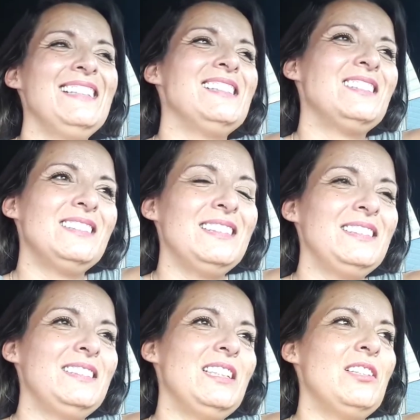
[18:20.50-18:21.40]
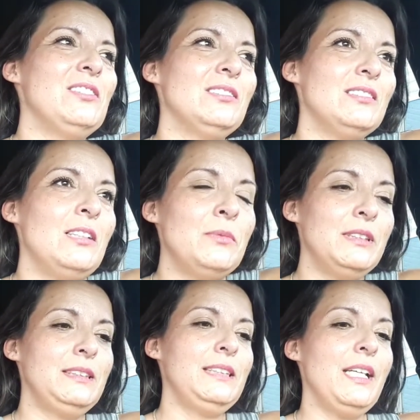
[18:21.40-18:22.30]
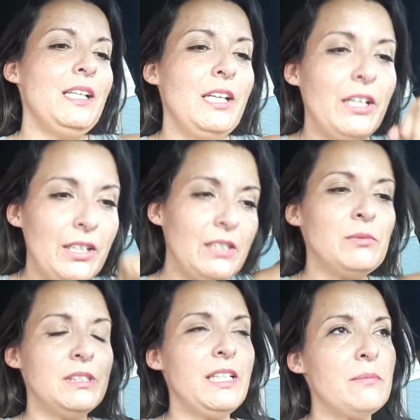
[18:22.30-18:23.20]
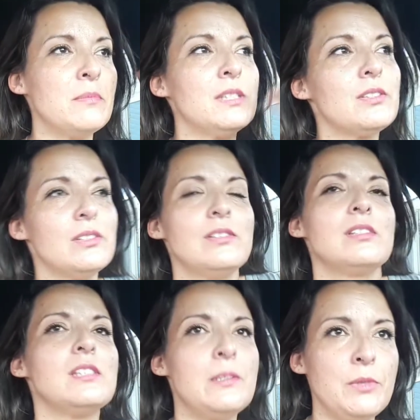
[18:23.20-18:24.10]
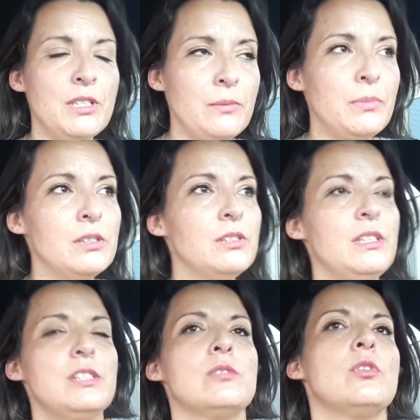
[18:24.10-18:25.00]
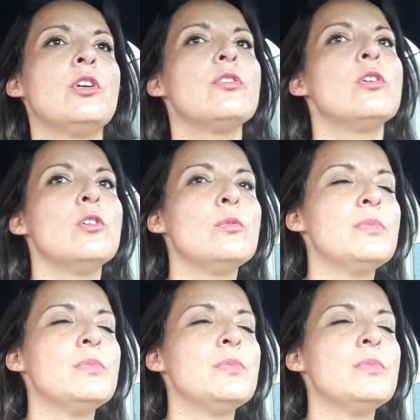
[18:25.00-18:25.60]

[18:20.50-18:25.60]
And so I'm going to take care. I'm going to get muscles, and I'm going to build these earth homes.